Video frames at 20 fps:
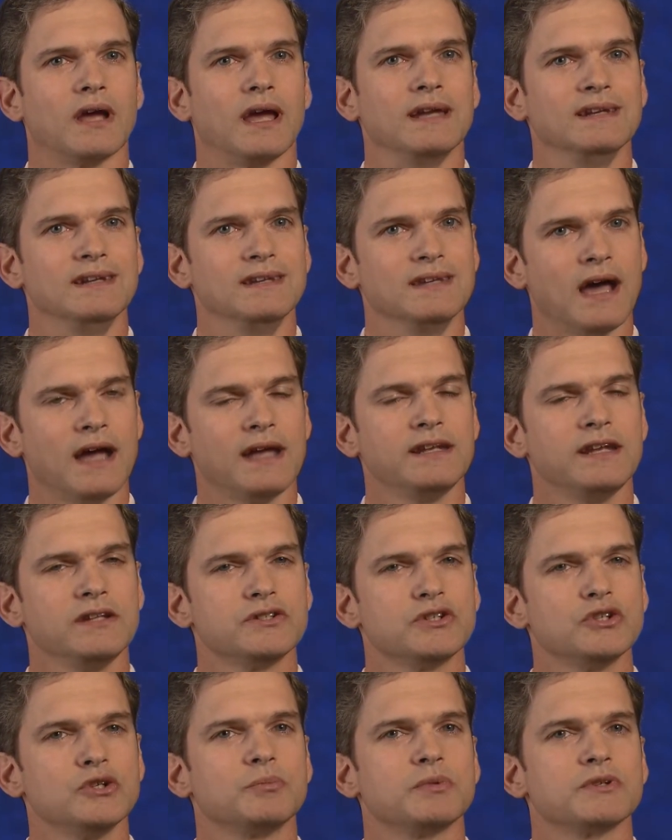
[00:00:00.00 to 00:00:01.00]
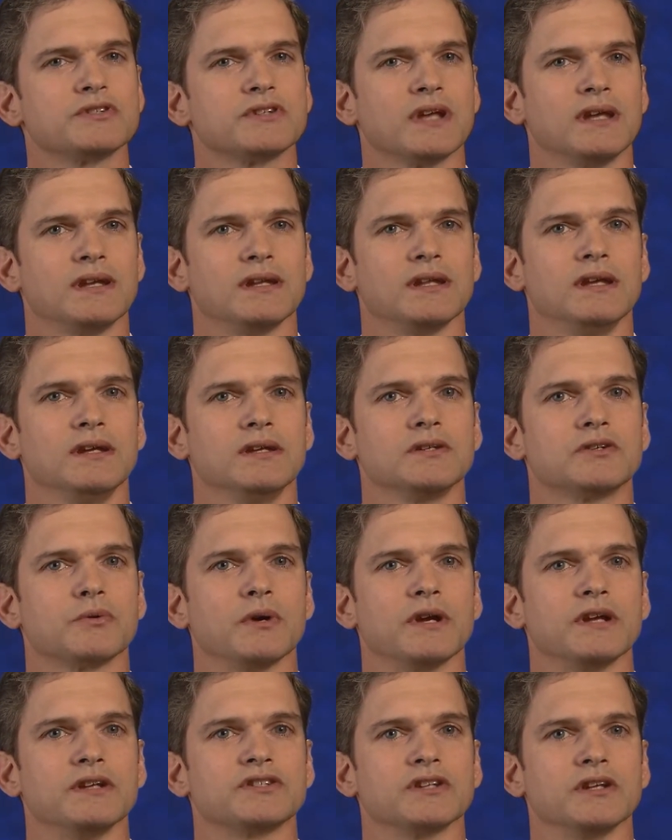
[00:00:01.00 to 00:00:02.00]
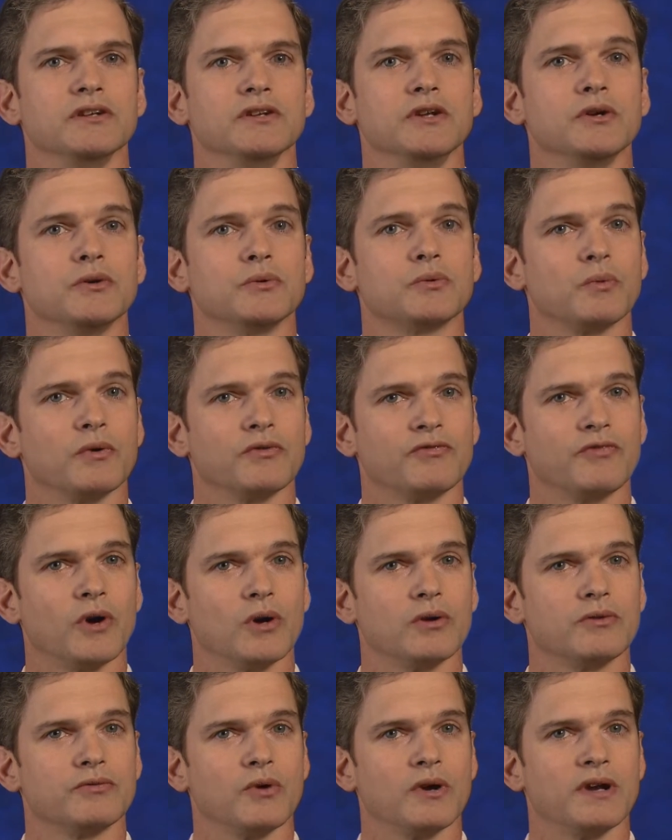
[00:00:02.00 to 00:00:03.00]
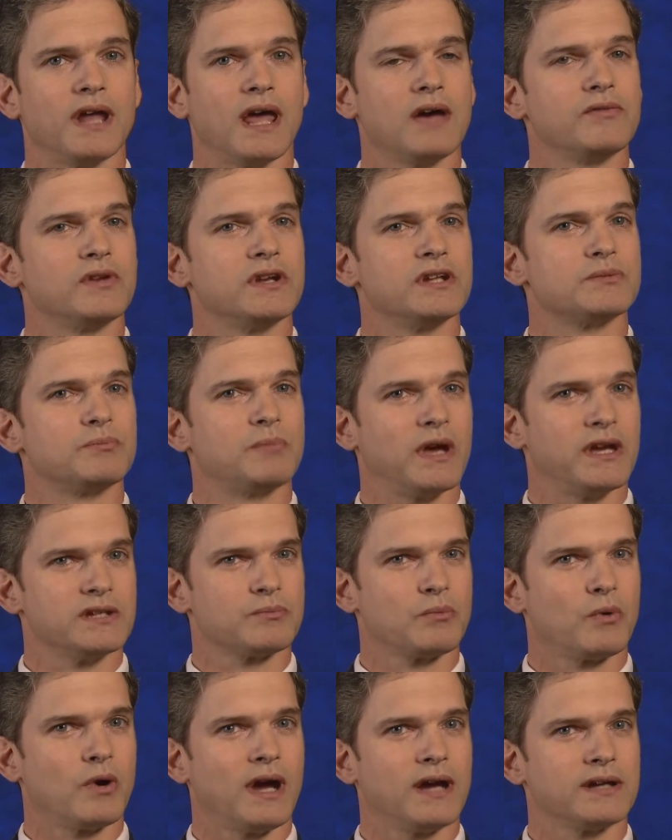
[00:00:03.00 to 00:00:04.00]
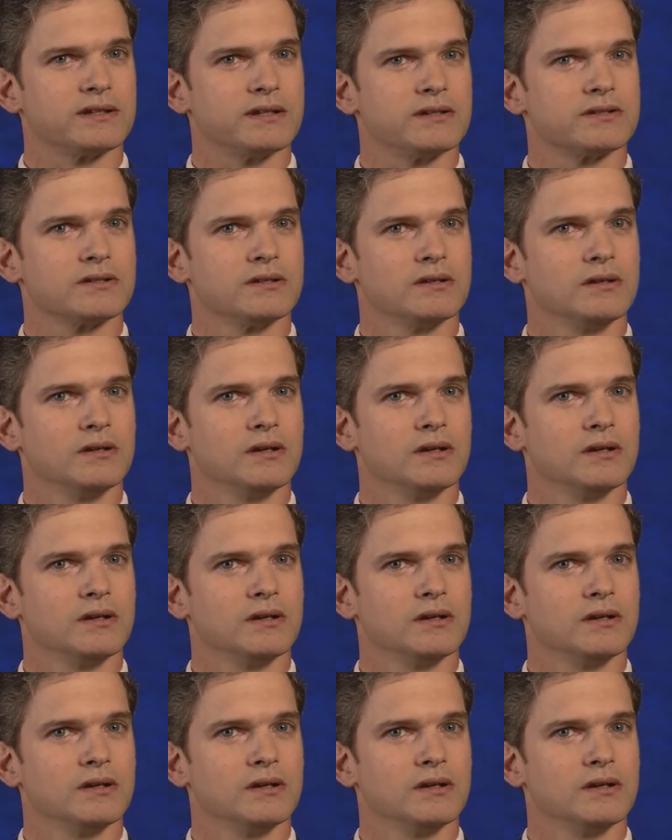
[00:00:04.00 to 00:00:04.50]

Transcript: a 92% increase in youth referred for an evidence-based practice,